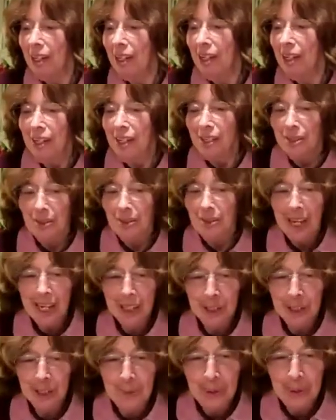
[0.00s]
So
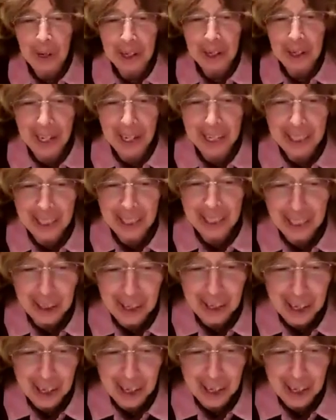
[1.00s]
that's one idea
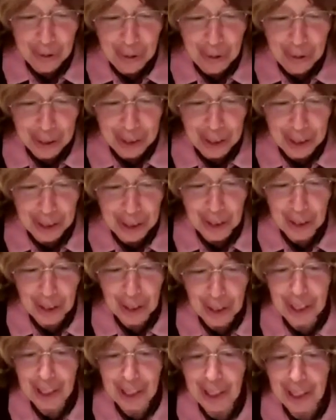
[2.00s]
I wanted to
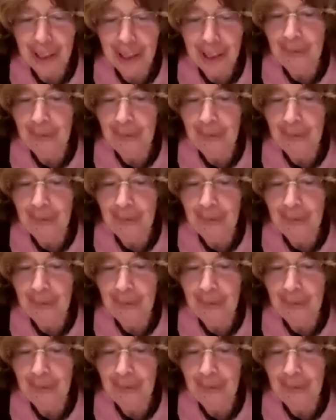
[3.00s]
share.